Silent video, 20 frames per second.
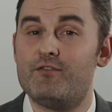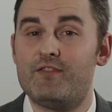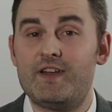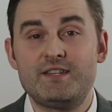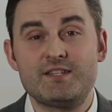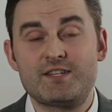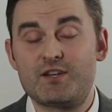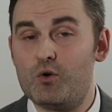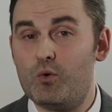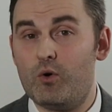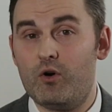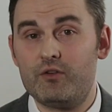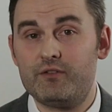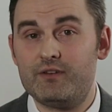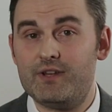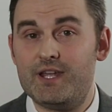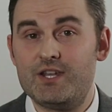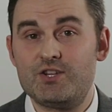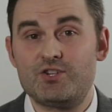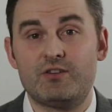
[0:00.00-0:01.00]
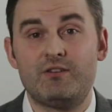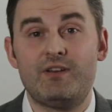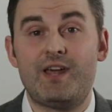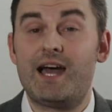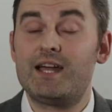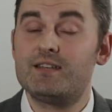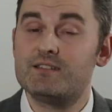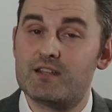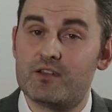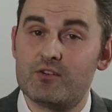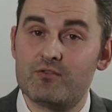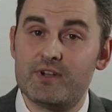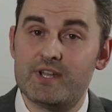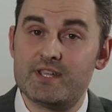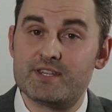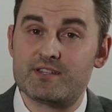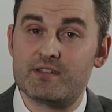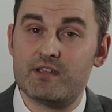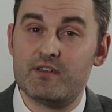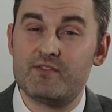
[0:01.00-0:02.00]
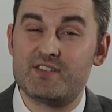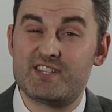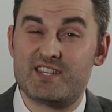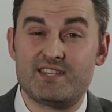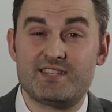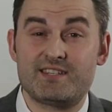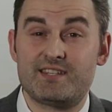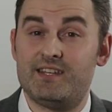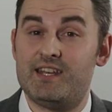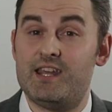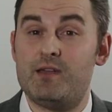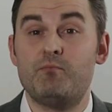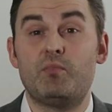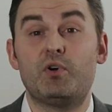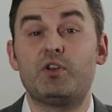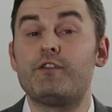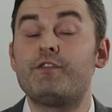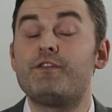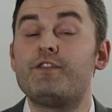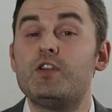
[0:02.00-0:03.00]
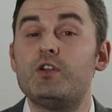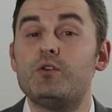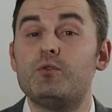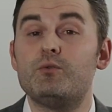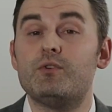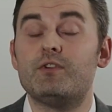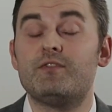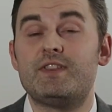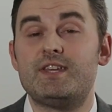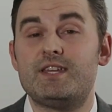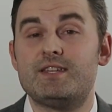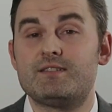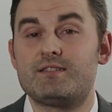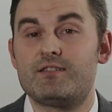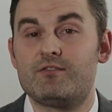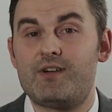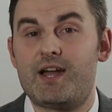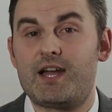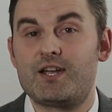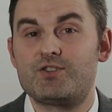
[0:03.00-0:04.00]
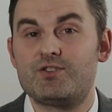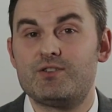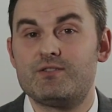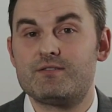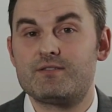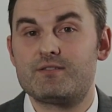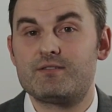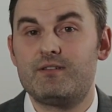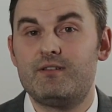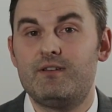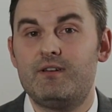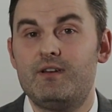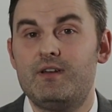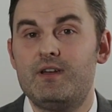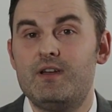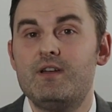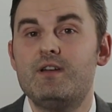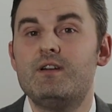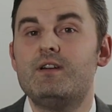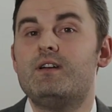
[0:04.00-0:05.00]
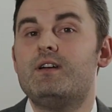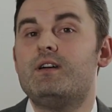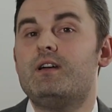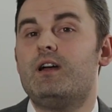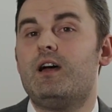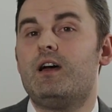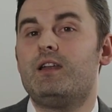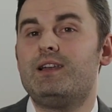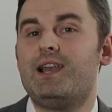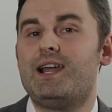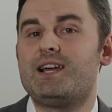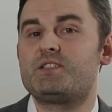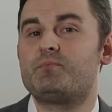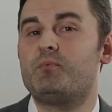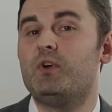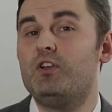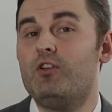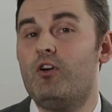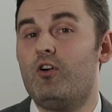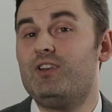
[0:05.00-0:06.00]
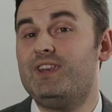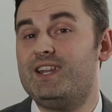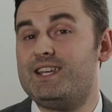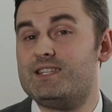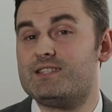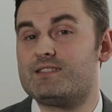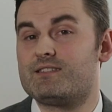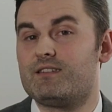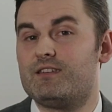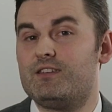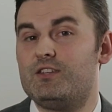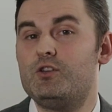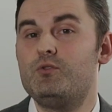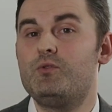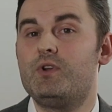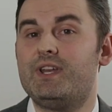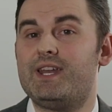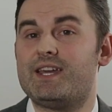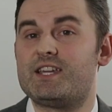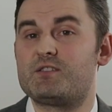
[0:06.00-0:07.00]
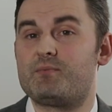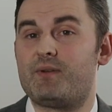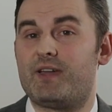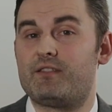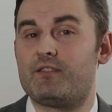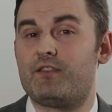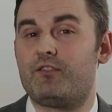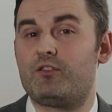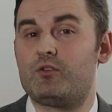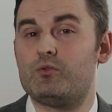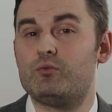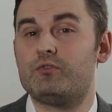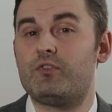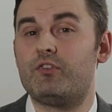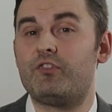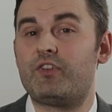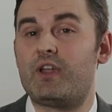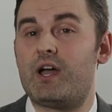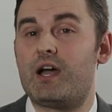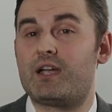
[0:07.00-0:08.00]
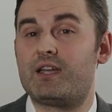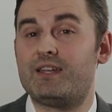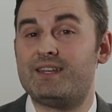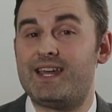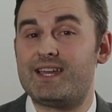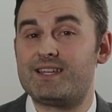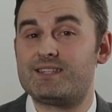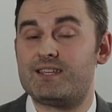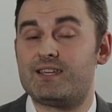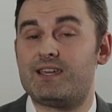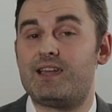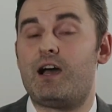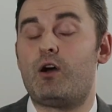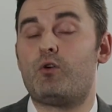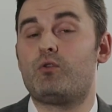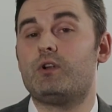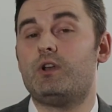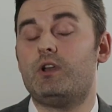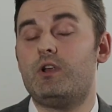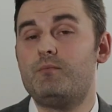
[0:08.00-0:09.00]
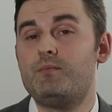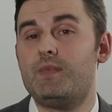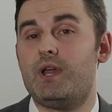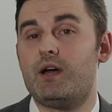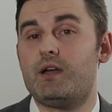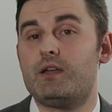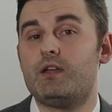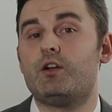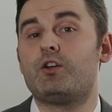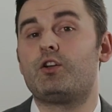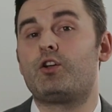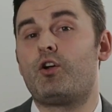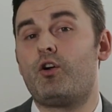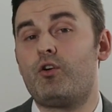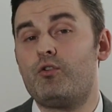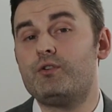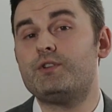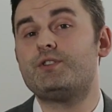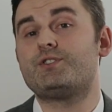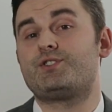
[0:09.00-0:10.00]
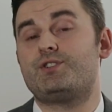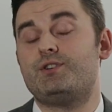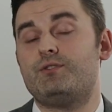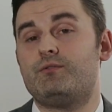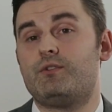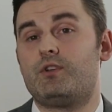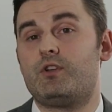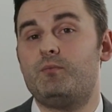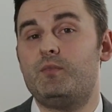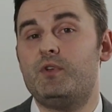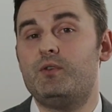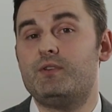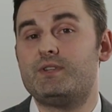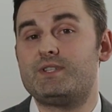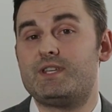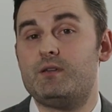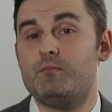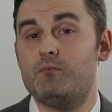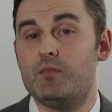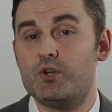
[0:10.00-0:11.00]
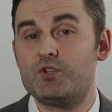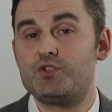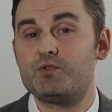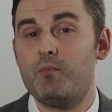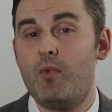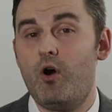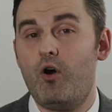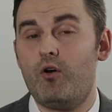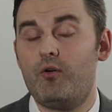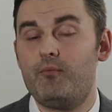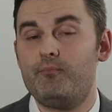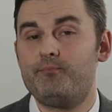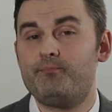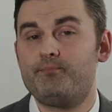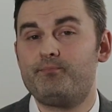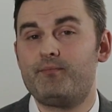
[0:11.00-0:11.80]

events coordination, and career services, to name but a few of the interactions. And last but not least, you can expect the school to start connecting our alumni and current student community much more.